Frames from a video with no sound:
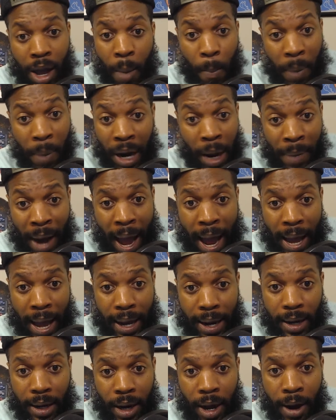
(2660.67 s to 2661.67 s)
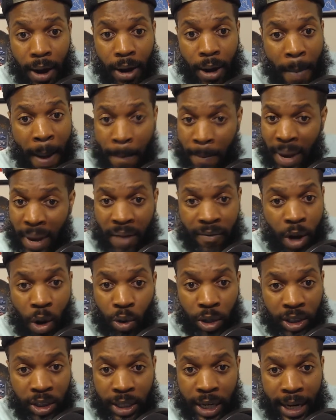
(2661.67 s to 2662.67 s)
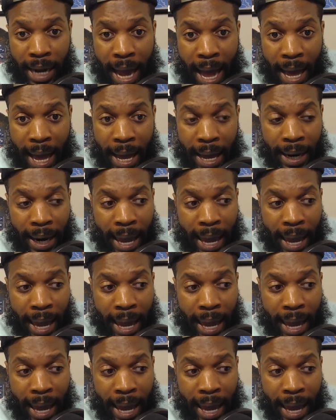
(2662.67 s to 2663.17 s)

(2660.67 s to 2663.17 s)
But I'm not. I'm never going to sit a guy.